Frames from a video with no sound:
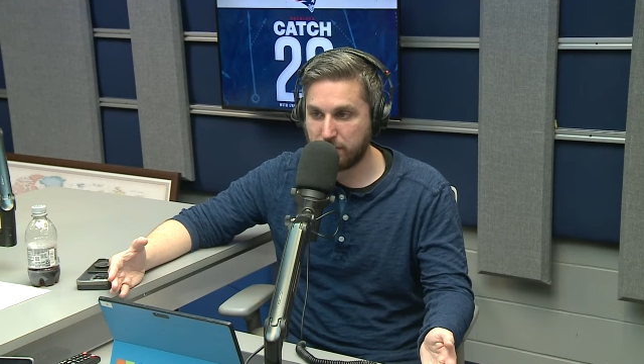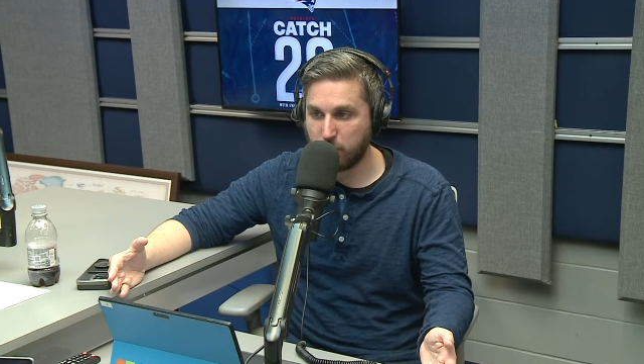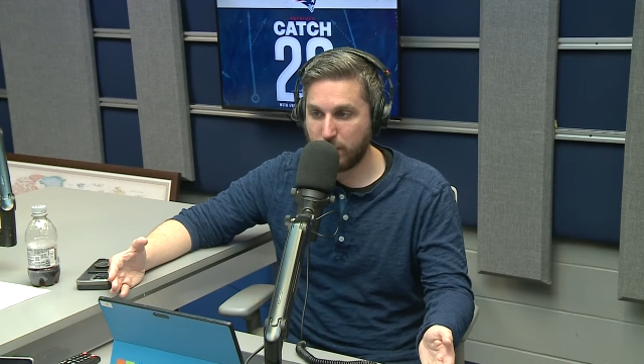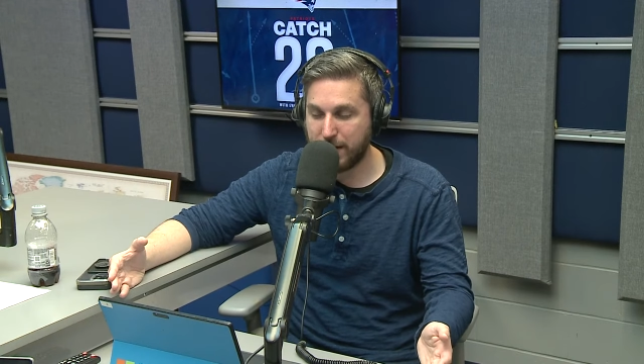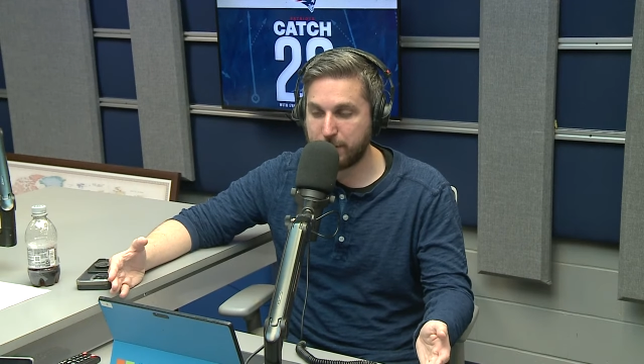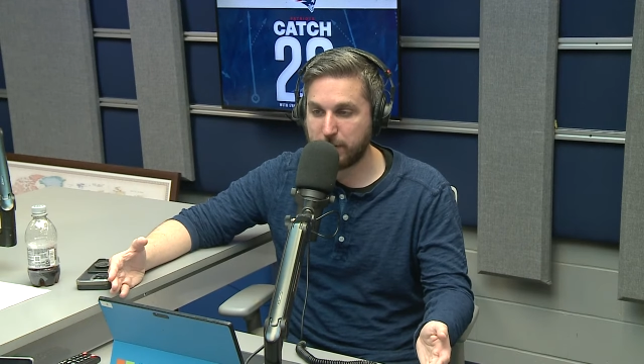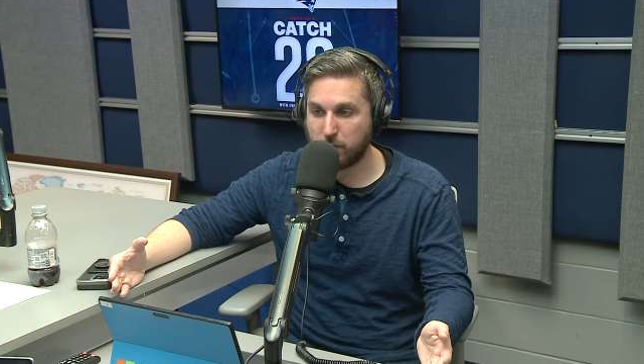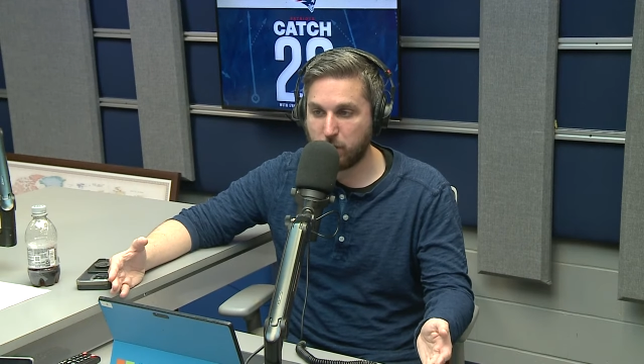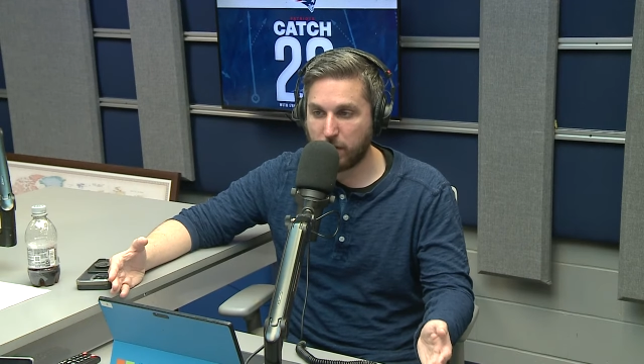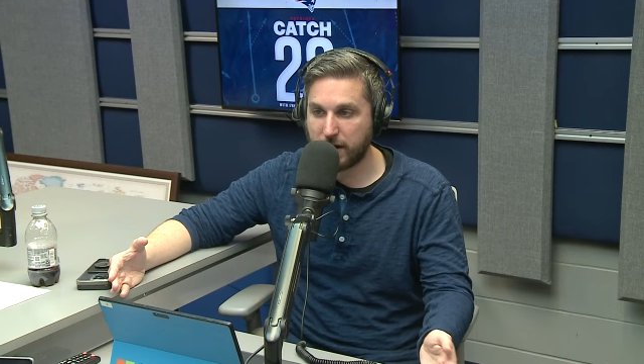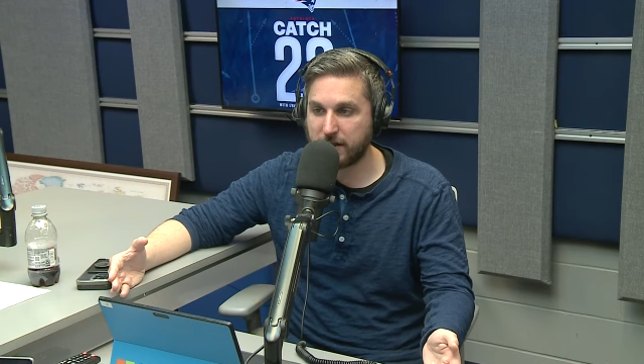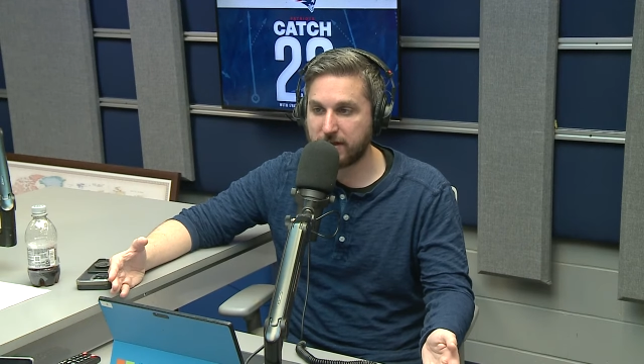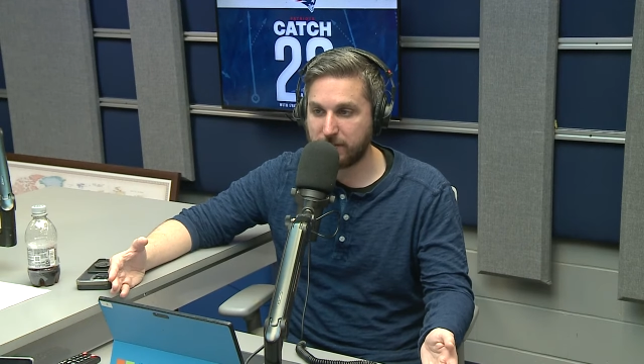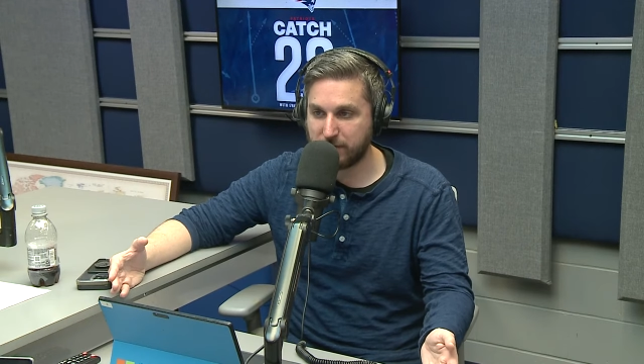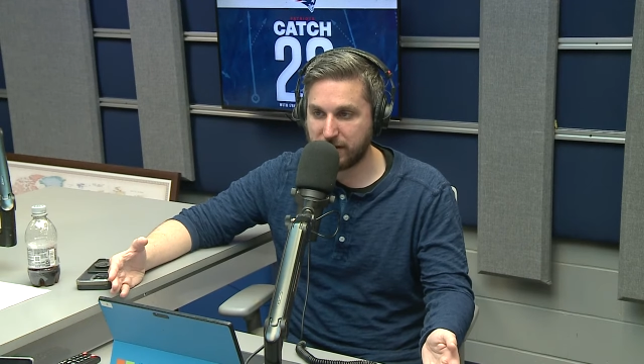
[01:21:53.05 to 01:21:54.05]
Maybe one
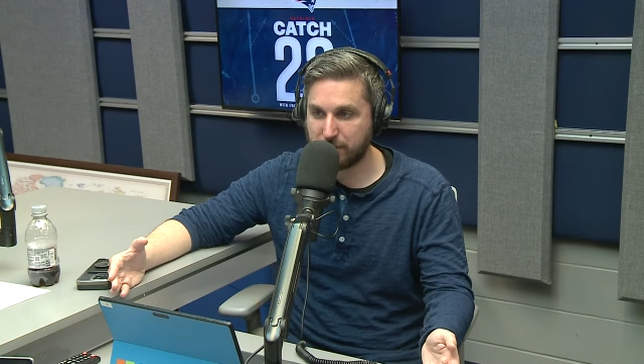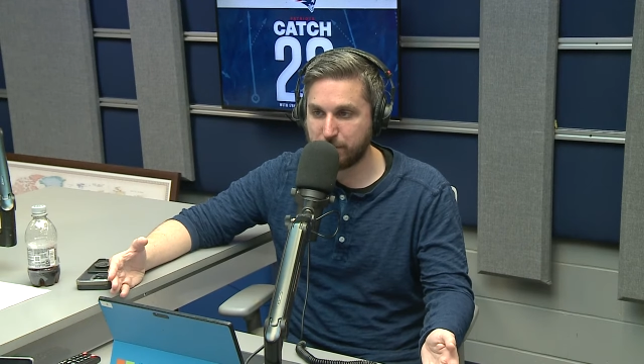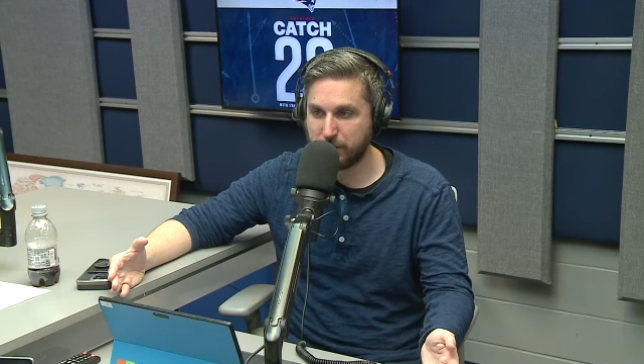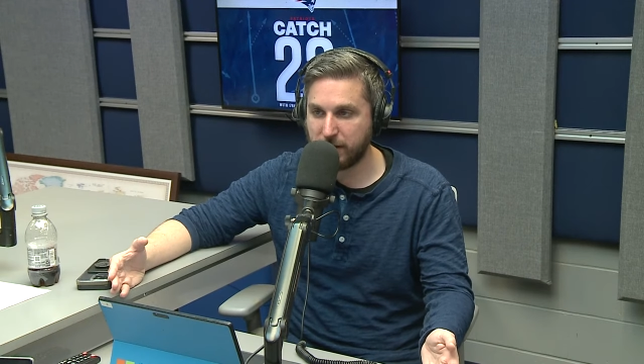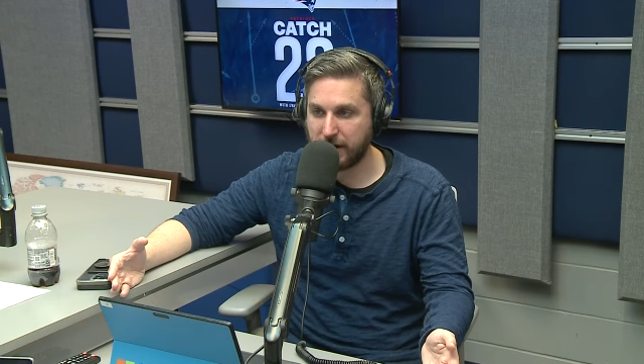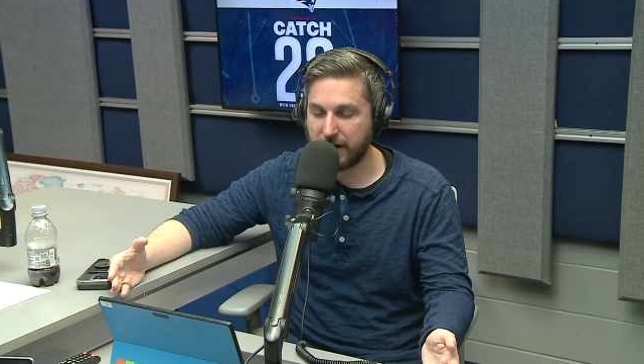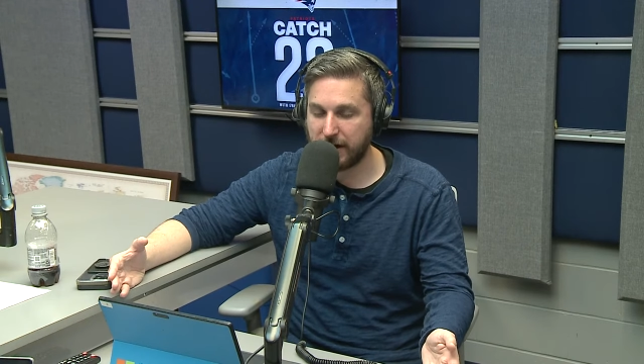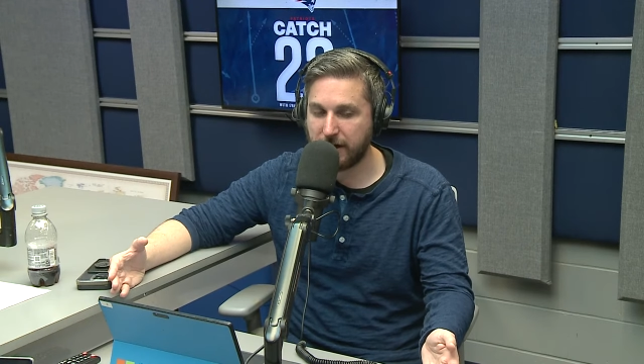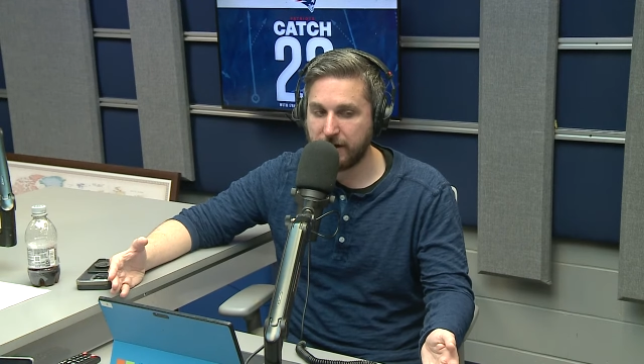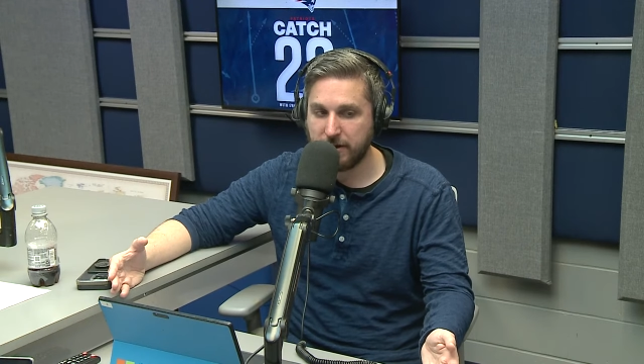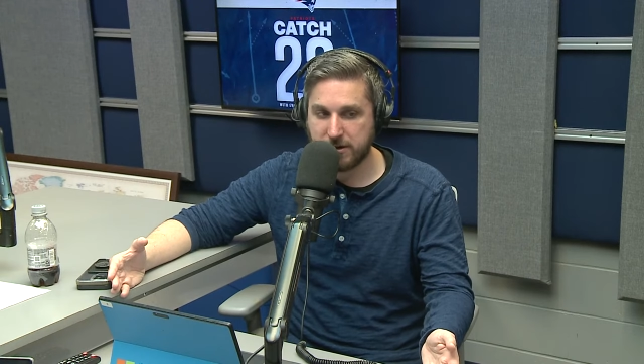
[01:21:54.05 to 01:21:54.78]
of them can play.